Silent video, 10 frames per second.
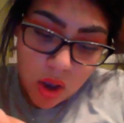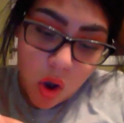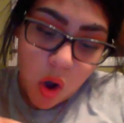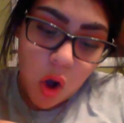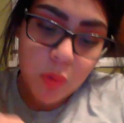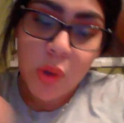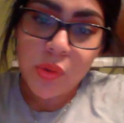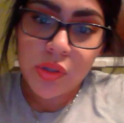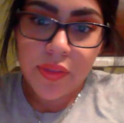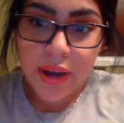
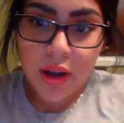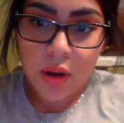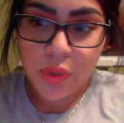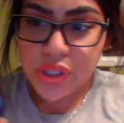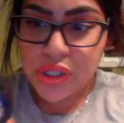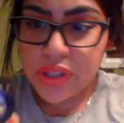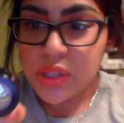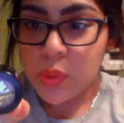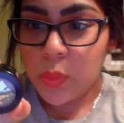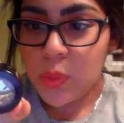Almost There, which this
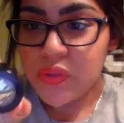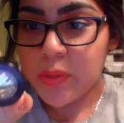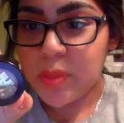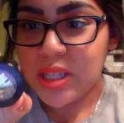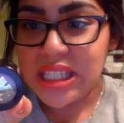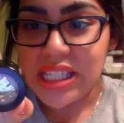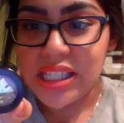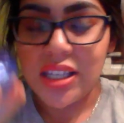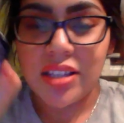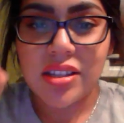one was from a
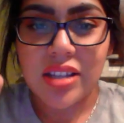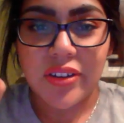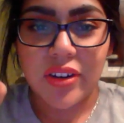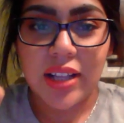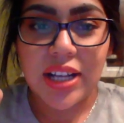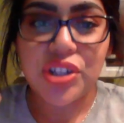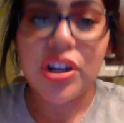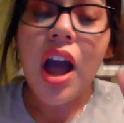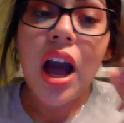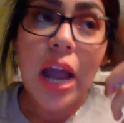Disney designer collection.
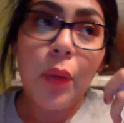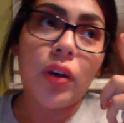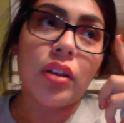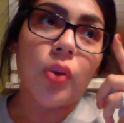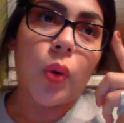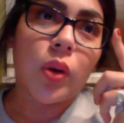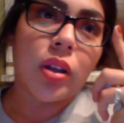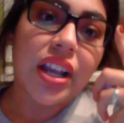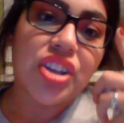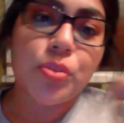I wanted the whole
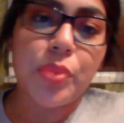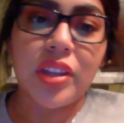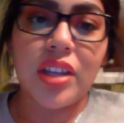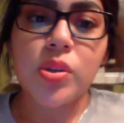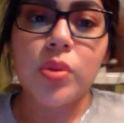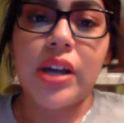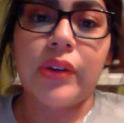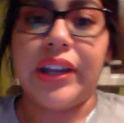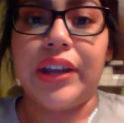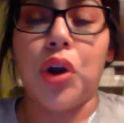collection, but they sold out
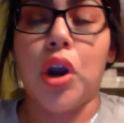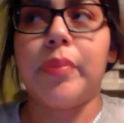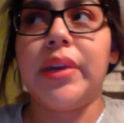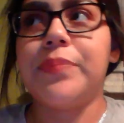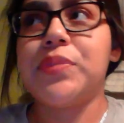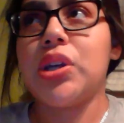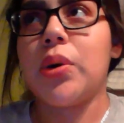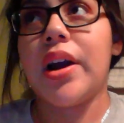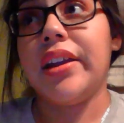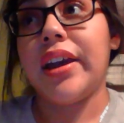like in a heartbeat, so
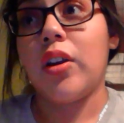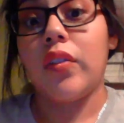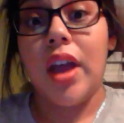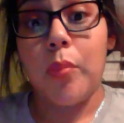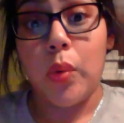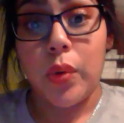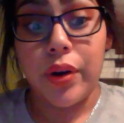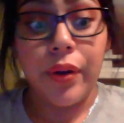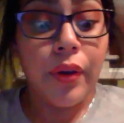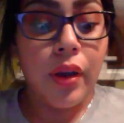I didn't get on that
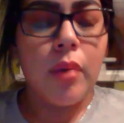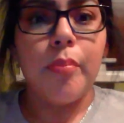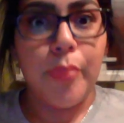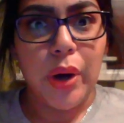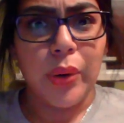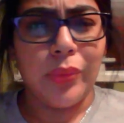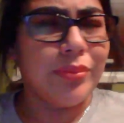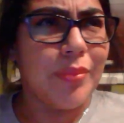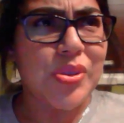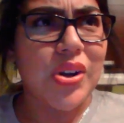boat.
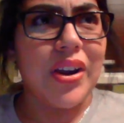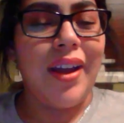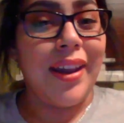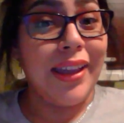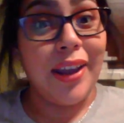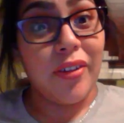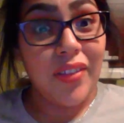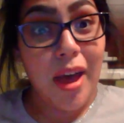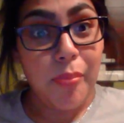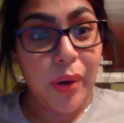I'm sorry, I didn't get on
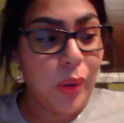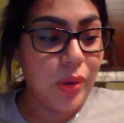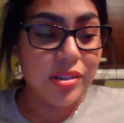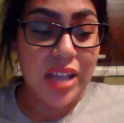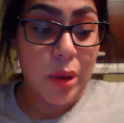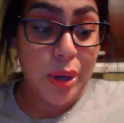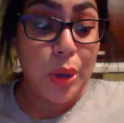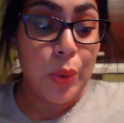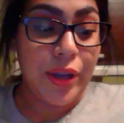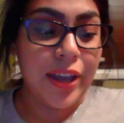that boat because that went
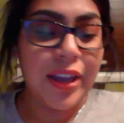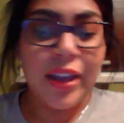quick.